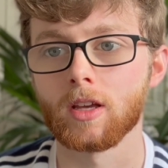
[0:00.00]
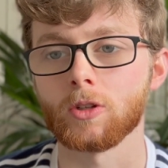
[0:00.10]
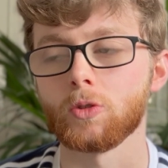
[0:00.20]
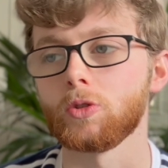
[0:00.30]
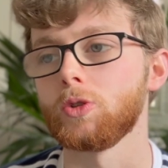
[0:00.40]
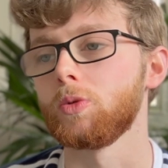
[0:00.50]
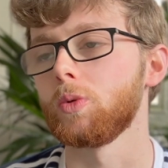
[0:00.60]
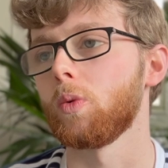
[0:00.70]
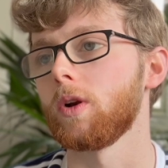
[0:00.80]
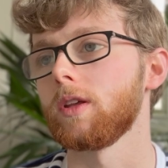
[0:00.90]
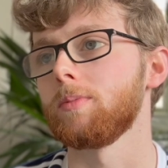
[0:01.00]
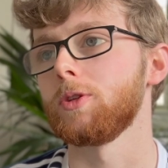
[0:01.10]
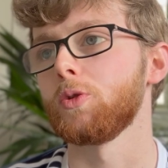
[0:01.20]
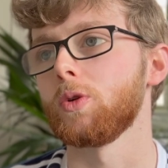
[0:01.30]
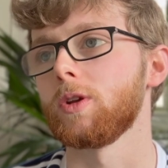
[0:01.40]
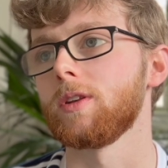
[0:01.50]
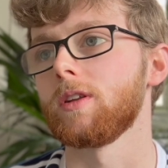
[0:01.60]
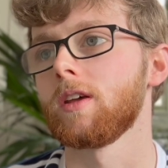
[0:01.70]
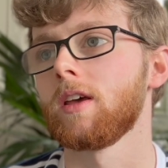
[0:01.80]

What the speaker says: You know, you wouldn't want to be doing